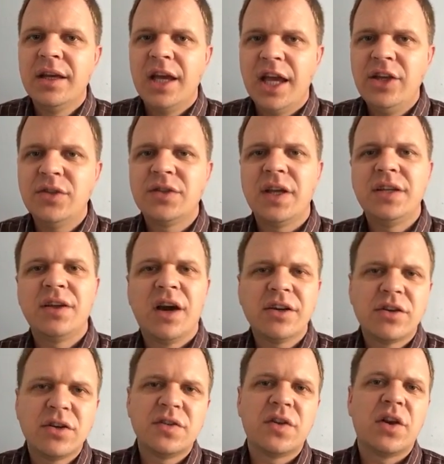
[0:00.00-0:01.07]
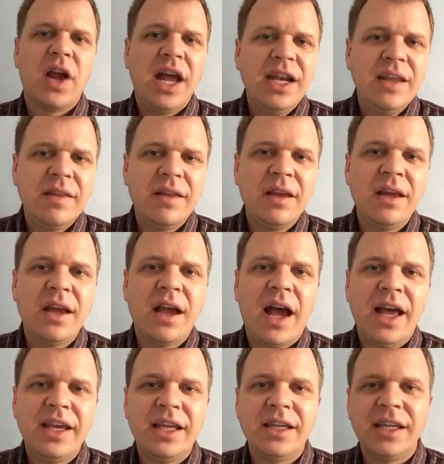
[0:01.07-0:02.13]
and you say, "Doctor, is there anything
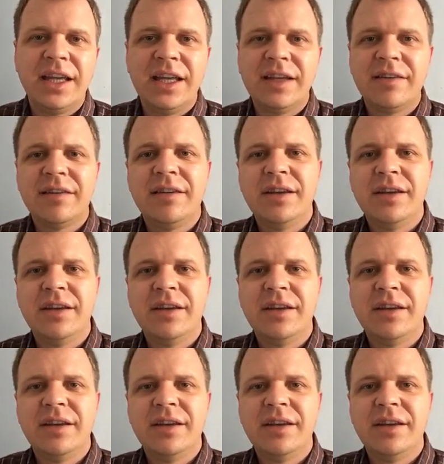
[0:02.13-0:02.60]
I can get